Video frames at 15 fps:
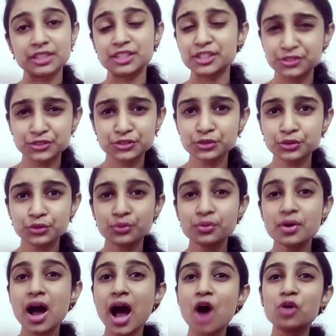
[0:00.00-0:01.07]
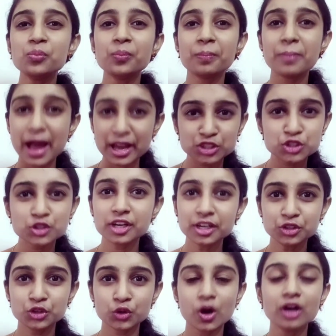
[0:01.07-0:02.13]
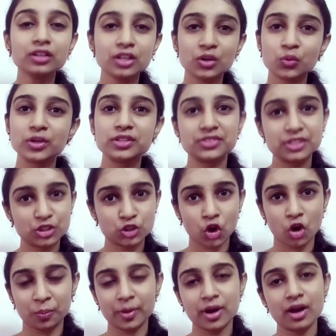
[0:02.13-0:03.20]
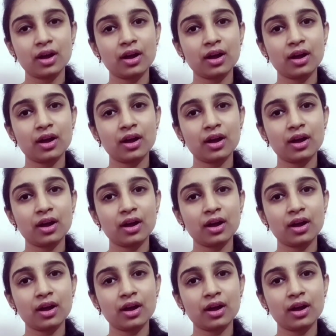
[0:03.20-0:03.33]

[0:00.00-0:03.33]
just to know how passionate you are towards the job.